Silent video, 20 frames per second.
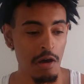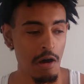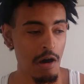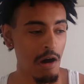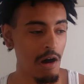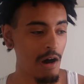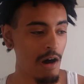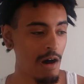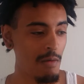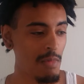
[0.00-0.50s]

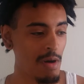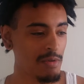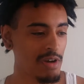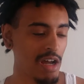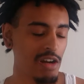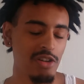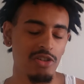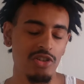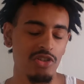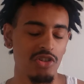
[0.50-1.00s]
I'm
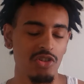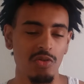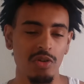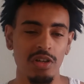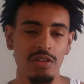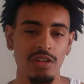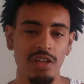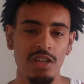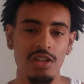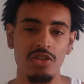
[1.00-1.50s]
kind of just
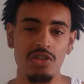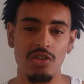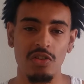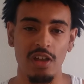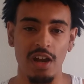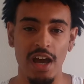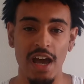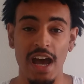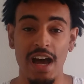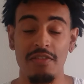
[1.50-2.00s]
doing these so
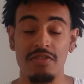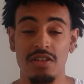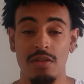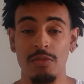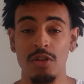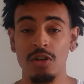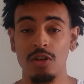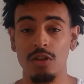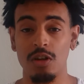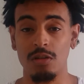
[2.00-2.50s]
that I have
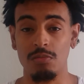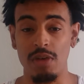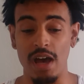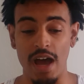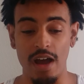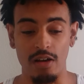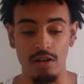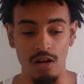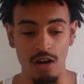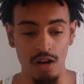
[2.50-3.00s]
something to look
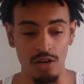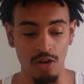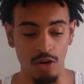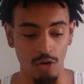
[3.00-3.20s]
back on.